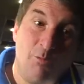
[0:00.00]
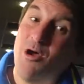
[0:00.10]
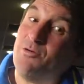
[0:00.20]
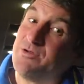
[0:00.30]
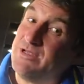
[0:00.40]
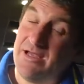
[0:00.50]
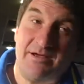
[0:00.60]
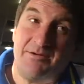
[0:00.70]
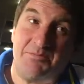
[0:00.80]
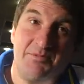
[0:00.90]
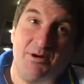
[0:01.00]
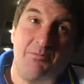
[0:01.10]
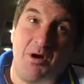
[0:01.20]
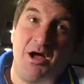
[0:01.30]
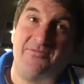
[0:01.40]
Well, yeah,
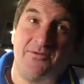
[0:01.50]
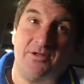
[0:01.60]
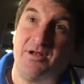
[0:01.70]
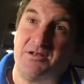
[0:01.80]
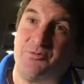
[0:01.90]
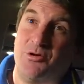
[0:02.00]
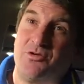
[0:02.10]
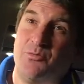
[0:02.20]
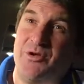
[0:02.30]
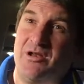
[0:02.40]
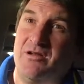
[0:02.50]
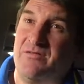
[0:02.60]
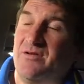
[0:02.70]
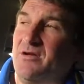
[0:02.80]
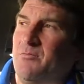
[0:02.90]
I'm hopeful that it's real
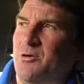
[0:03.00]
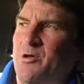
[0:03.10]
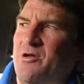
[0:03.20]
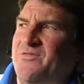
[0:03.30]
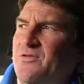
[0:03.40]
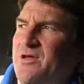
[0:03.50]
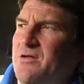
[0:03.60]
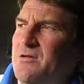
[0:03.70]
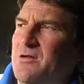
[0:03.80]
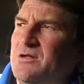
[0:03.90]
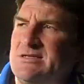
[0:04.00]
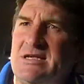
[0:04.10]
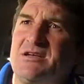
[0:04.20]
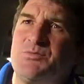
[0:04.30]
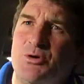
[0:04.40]
competitive. I'm hopeful that
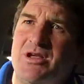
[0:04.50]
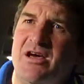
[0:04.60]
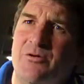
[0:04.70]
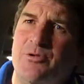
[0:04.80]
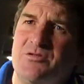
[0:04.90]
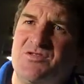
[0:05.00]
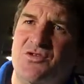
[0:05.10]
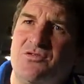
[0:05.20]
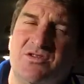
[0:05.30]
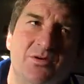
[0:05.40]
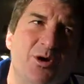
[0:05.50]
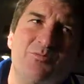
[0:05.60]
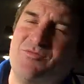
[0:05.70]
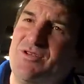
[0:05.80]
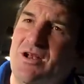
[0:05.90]
South's put out a real strong team.
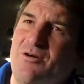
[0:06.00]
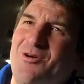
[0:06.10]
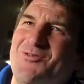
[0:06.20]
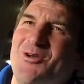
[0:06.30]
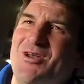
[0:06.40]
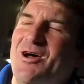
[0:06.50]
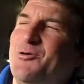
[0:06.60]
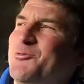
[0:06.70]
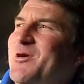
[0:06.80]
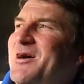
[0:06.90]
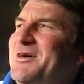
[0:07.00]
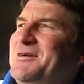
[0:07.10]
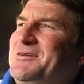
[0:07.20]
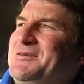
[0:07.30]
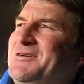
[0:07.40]
You know, I've got
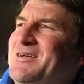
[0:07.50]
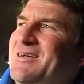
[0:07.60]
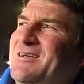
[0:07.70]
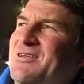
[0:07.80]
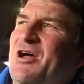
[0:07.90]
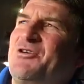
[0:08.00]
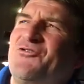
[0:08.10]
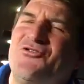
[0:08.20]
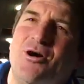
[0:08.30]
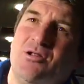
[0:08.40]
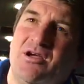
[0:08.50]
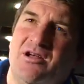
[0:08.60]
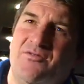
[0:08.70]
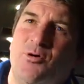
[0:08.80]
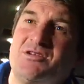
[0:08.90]
no control
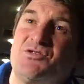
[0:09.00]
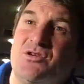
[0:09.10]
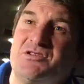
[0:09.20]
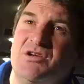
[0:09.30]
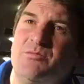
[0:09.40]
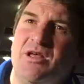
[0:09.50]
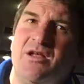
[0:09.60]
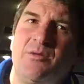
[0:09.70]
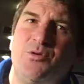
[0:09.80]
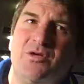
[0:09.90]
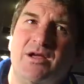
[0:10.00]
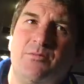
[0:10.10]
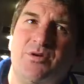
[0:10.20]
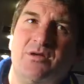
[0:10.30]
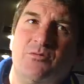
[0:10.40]
out of what sort of team that they put
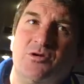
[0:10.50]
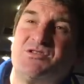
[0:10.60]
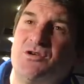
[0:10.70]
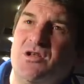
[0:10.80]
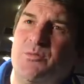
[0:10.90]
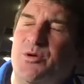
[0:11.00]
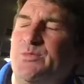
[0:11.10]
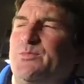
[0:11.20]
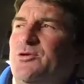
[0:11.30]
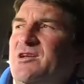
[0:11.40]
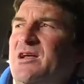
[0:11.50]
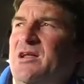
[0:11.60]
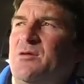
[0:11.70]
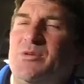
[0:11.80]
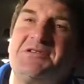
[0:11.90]
out, but we'll certainly be putting
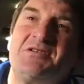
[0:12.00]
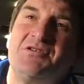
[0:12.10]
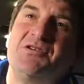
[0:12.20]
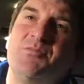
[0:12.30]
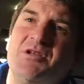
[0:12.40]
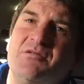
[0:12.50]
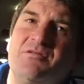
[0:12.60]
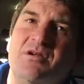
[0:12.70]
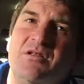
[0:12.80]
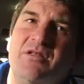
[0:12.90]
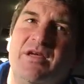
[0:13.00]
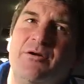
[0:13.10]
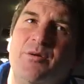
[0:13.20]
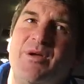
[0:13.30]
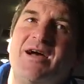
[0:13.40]
out our best team and
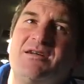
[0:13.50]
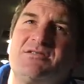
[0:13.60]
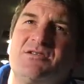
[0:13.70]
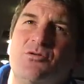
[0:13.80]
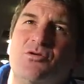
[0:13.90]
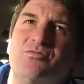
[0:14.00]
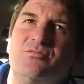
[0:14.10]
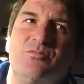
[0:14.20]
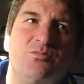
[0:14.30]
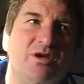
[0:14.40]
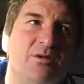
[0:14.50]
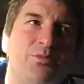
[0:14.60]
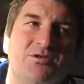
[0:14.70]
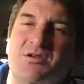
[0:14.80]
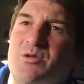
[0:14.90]
thereabouts, or you know,
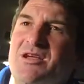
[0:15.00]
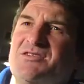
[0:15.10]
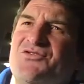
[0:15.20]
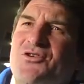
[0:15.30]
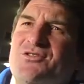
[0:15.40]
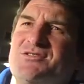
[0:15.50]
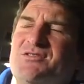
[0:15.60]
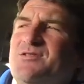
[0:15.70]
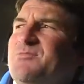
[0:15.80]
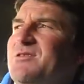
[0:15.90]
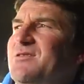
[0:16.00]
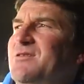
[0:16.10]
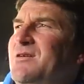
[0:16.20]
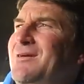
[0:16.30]
possibly our strongest team.